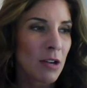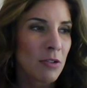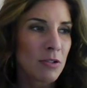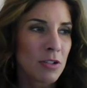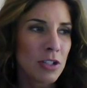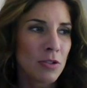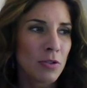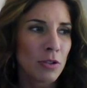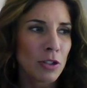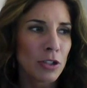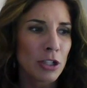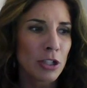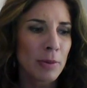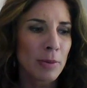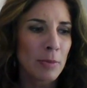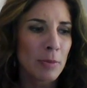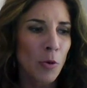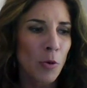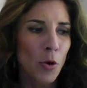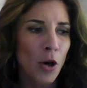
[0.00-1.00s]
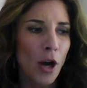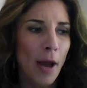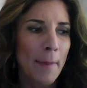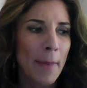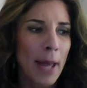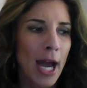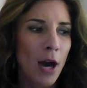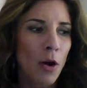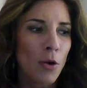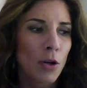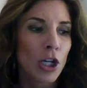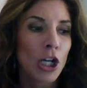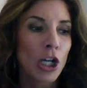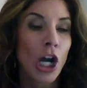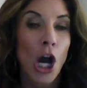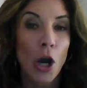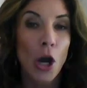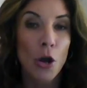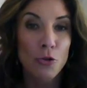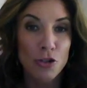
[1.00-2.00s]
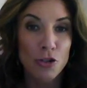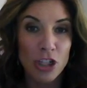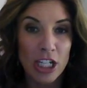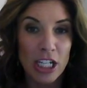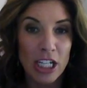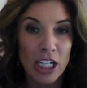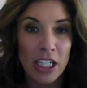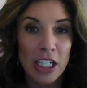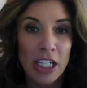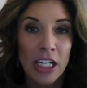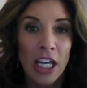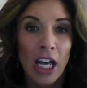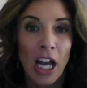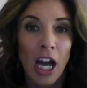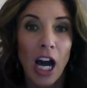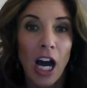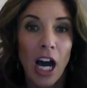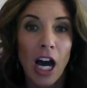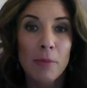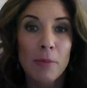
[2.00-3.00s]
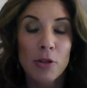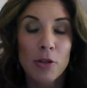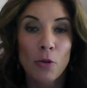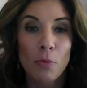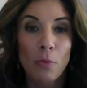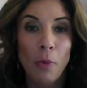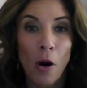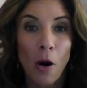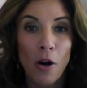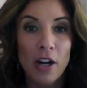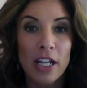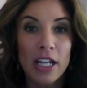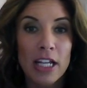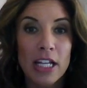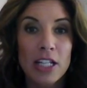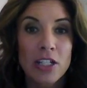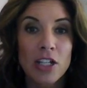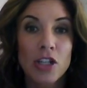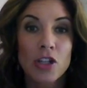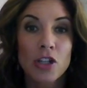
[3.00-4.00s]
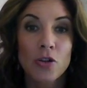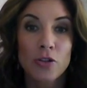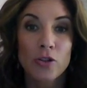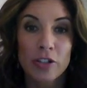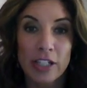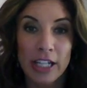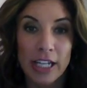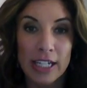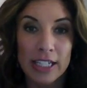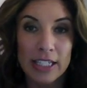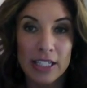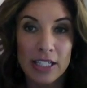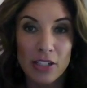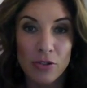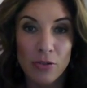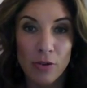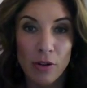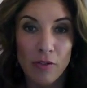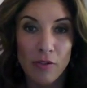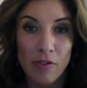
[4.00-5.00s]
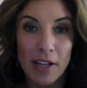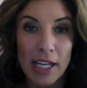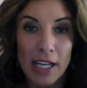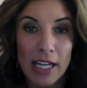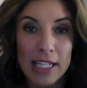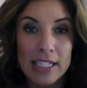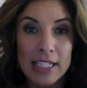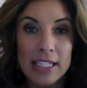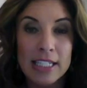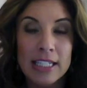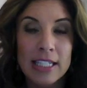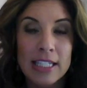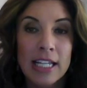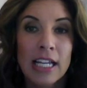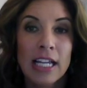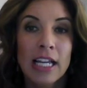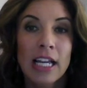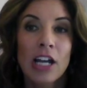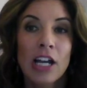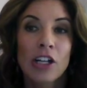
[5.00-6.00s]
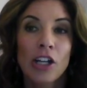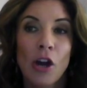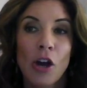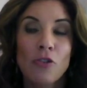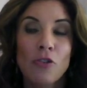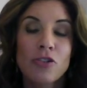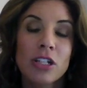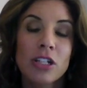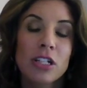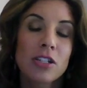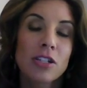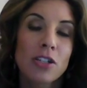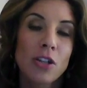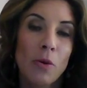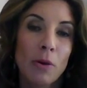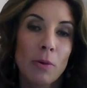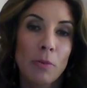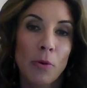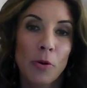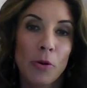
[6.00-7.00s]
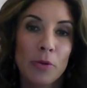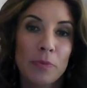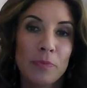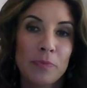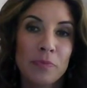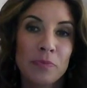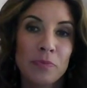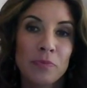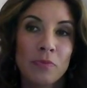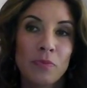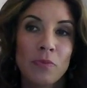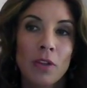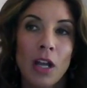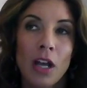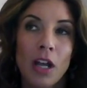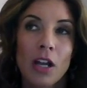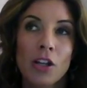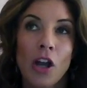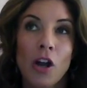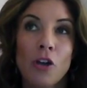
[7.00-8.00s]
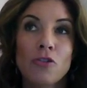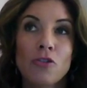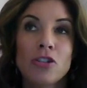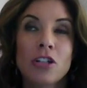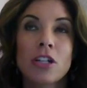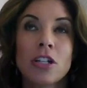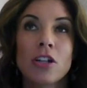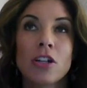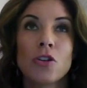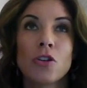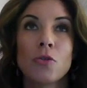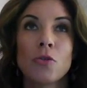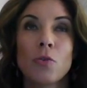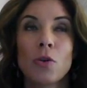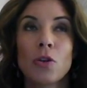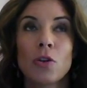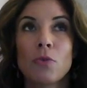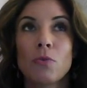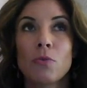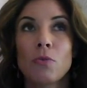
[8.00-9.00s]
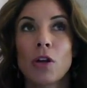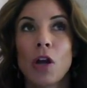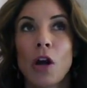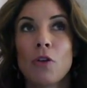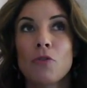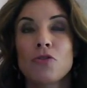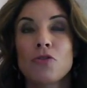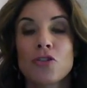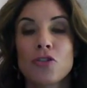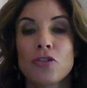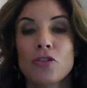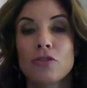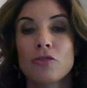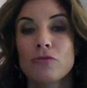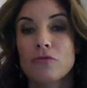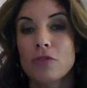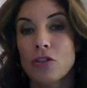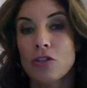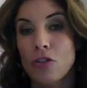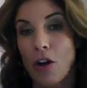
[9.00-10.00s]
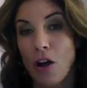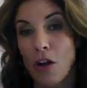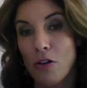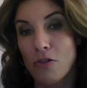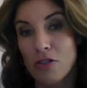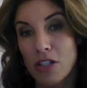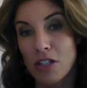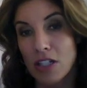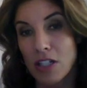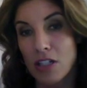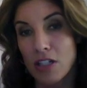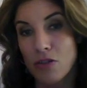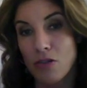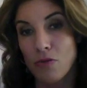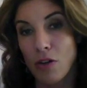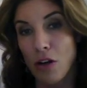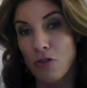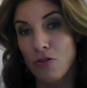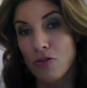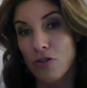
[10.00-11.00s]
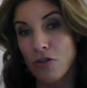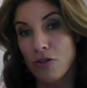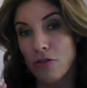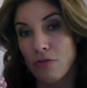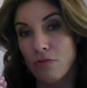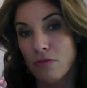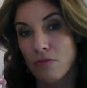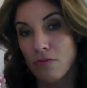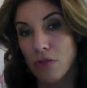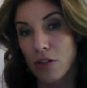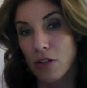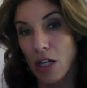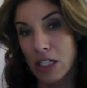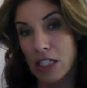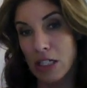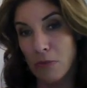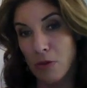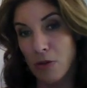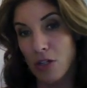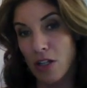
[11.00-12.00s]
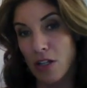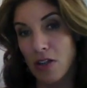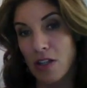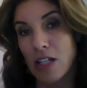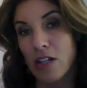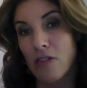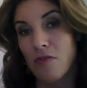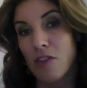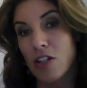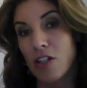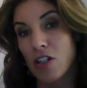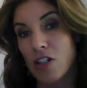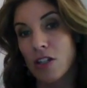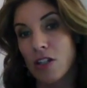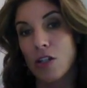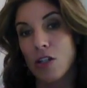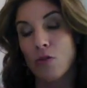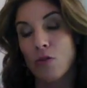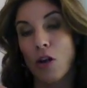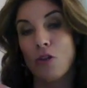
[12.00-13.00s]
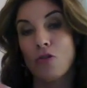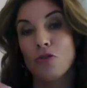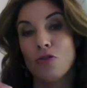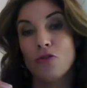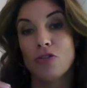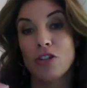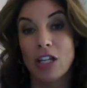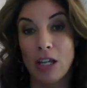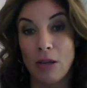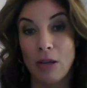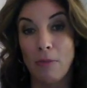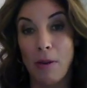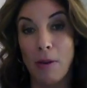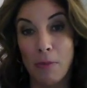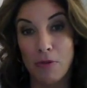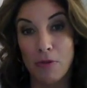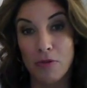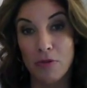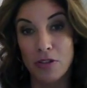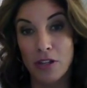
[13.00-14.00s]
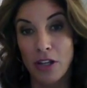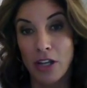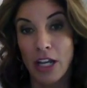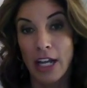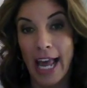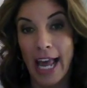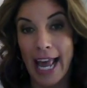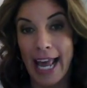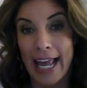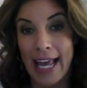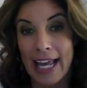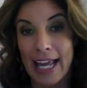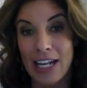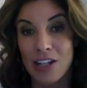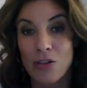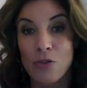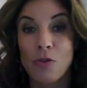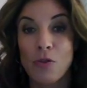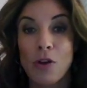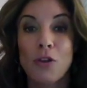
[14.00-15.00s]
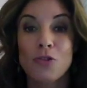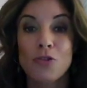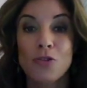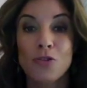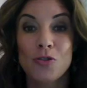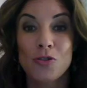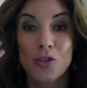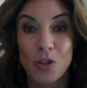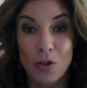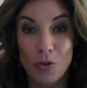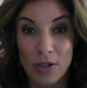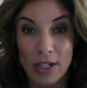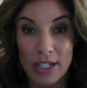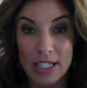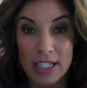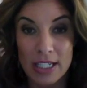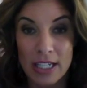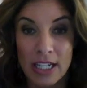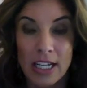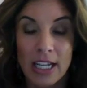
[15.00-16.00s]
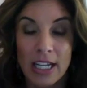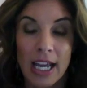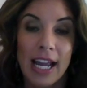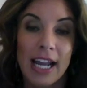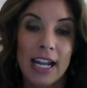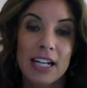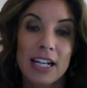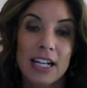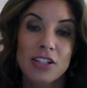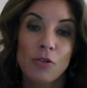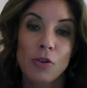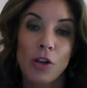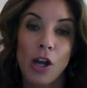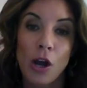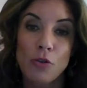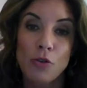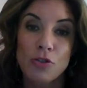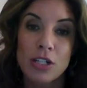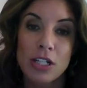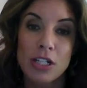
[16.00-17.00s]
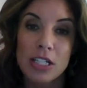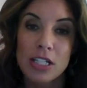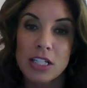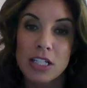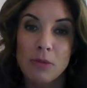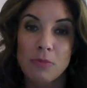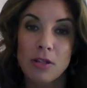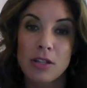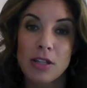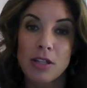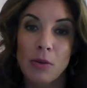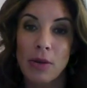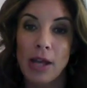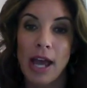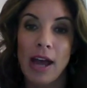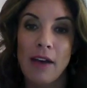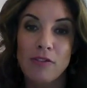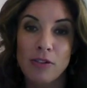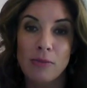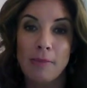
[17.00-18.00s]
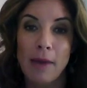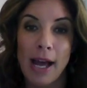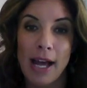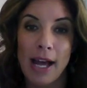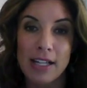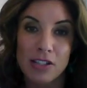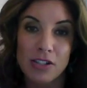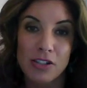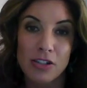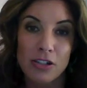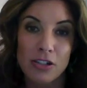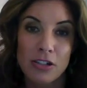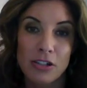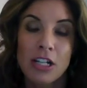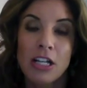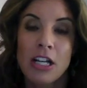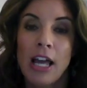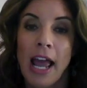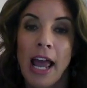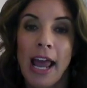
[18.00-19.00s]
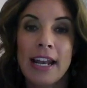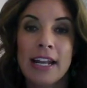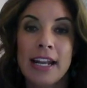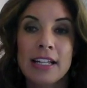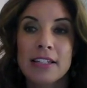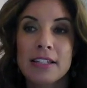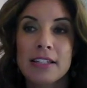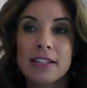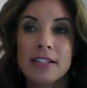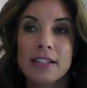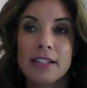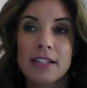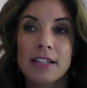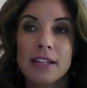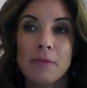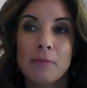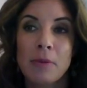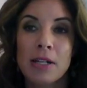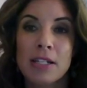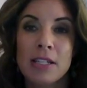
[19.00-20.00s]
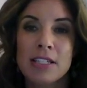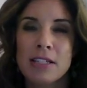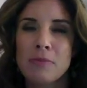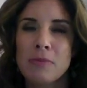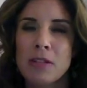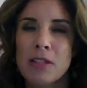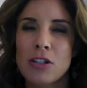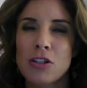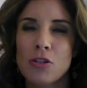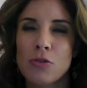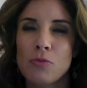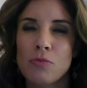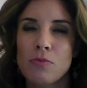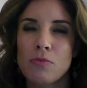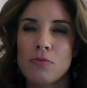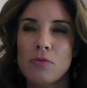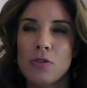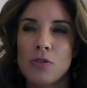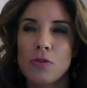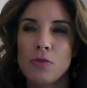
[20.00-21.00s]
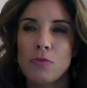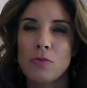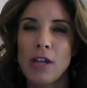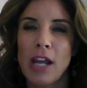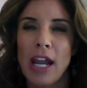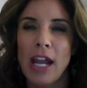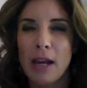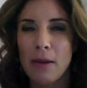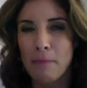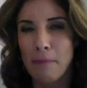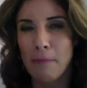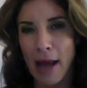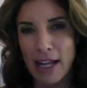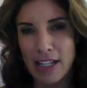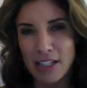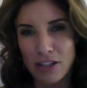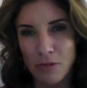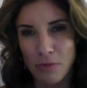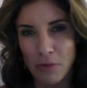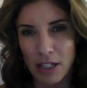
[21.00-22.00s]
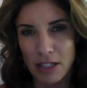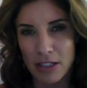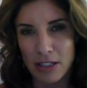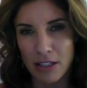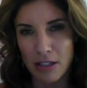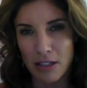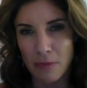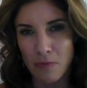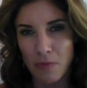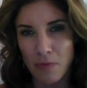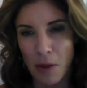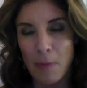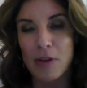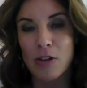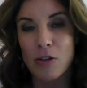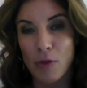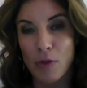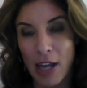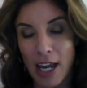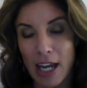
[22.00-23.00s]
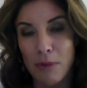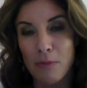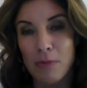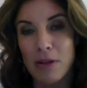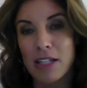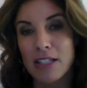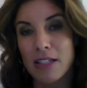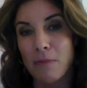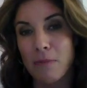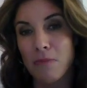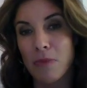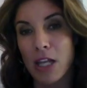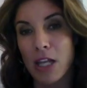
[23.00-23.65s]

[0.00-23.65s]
to talk to you a little bit more about coaching your parties, your guests to events. Coaching is so important. Coaching, you coach your hostesses, you coach your customers, and then eventually you coach your team members, and you coach your unit. And so coaching is something that we have to master, but it's something that you can't master because you can, but it's